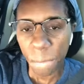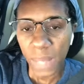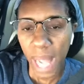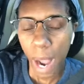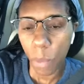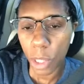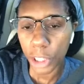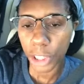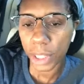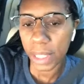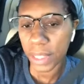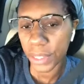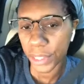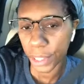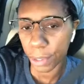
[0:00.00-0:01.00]
I want you to
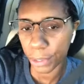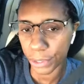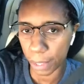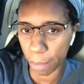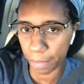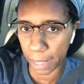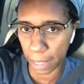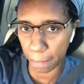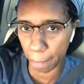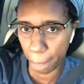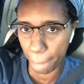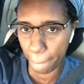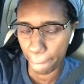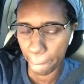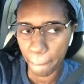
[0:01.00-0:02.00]
consider something.
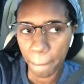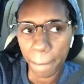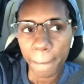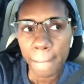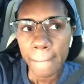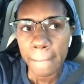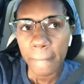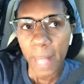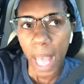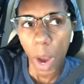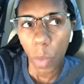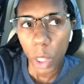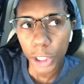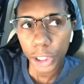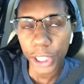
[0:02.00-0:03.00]
I
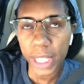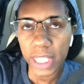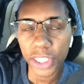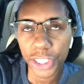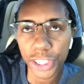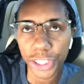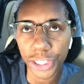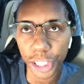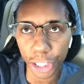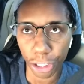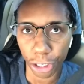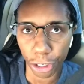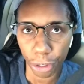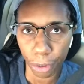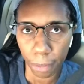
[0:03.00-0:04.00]
want you to
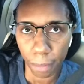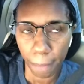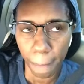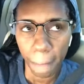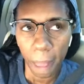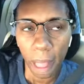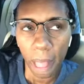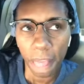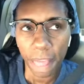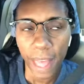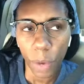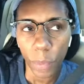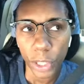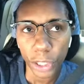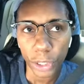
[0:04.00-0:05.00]
consider
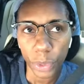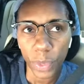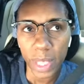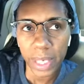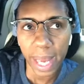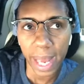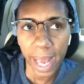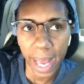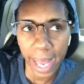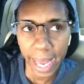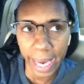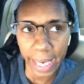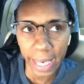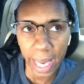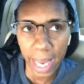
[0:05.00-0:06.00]
that when you and
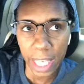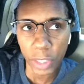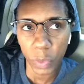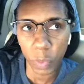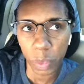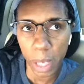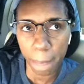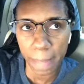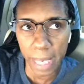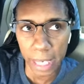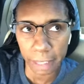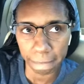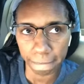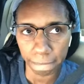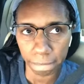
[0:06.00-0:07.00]
I, as
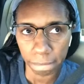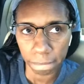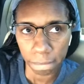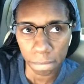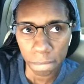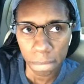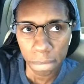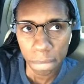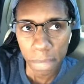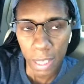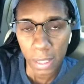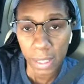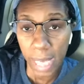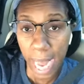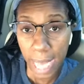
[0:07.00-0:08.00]
women,
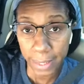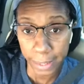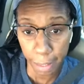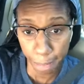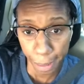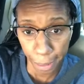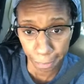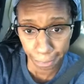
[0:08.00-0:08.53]
gossip,